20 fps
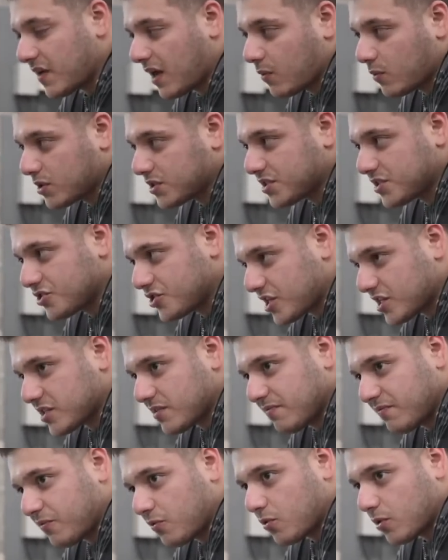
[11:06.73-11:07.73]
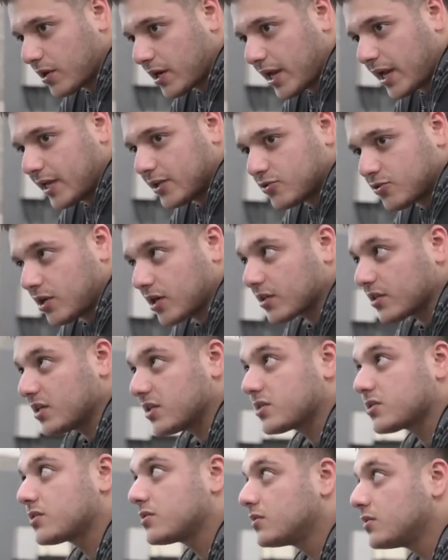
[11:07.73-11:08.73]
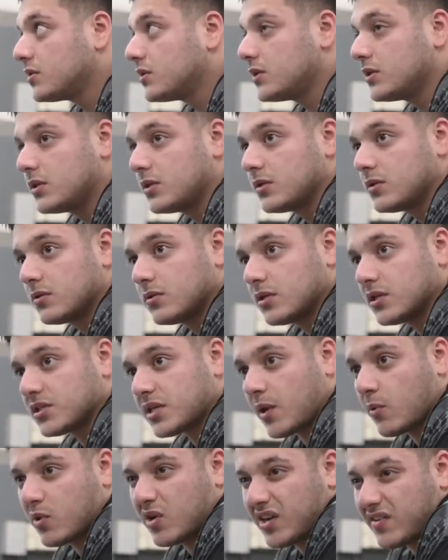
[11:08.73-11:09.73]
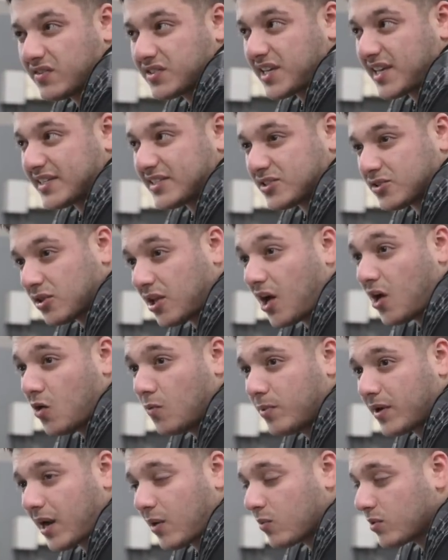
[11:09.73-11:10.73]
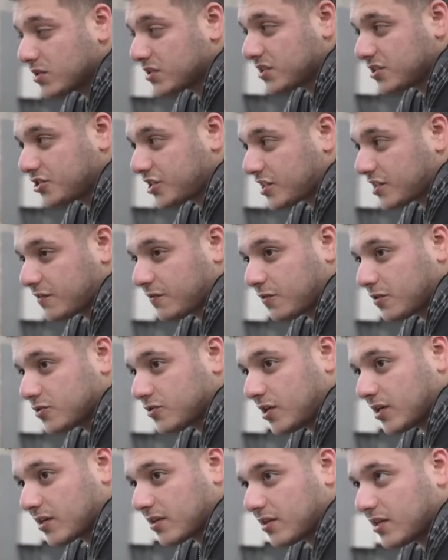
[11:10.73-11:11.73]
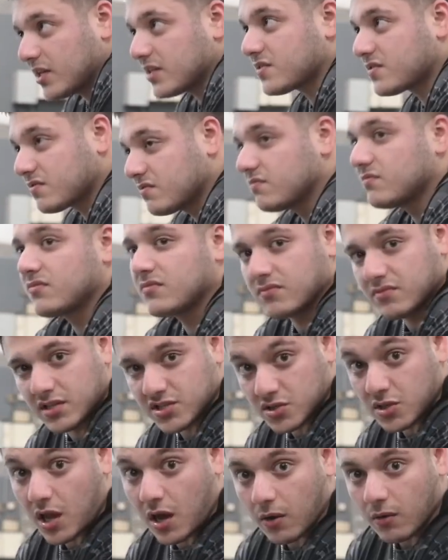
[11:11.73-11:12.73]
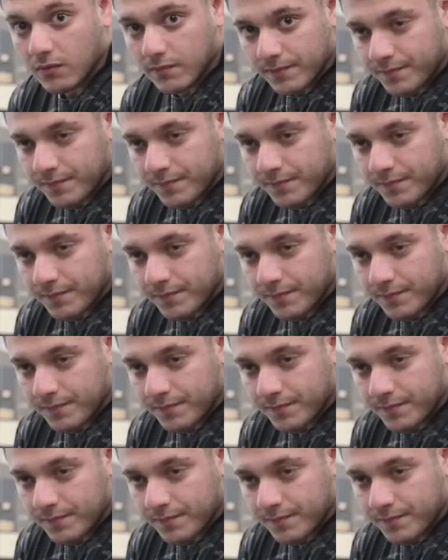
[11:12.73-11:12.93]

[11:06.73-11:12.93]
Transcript: I wouldn't suggest them for a truck this. I wouldn't even say this is low, but I wouldn't suggest it for a truck this low.